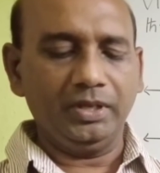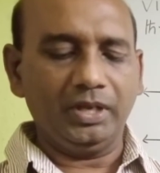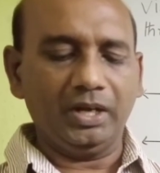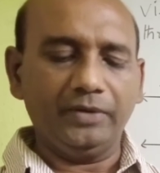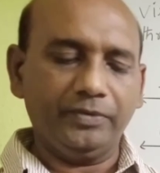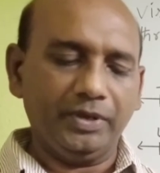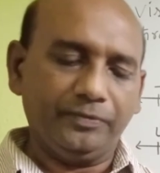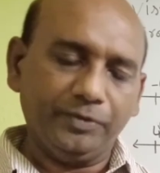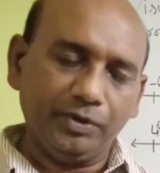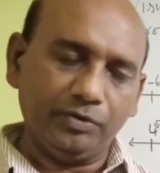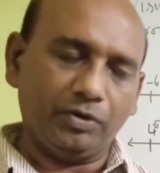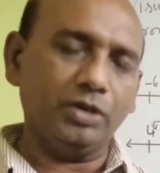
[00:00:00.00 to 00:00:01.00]
And if
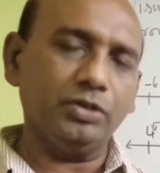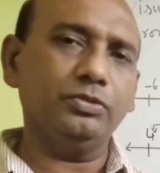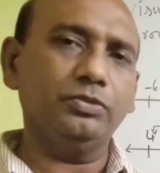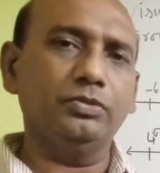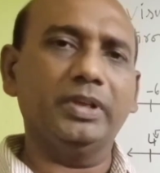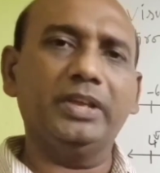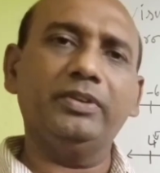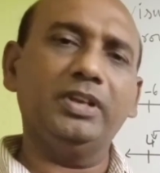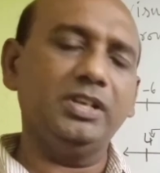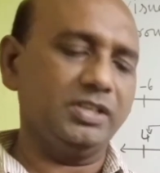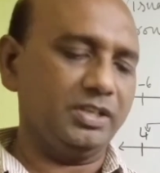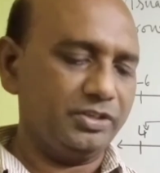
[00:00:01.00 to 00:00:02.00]
you want to give
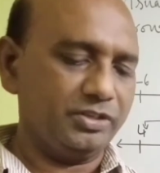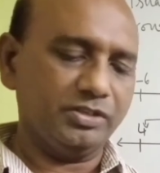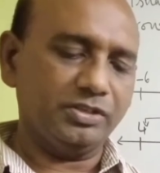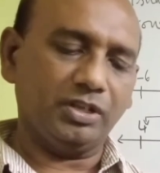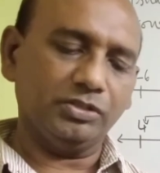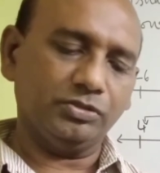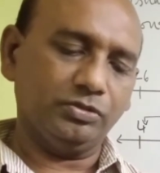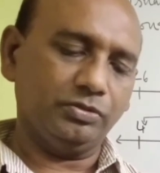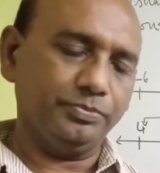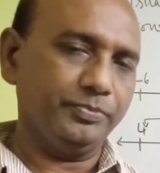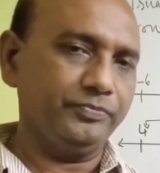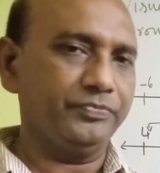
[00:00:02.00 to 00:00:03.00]
any suggestions also,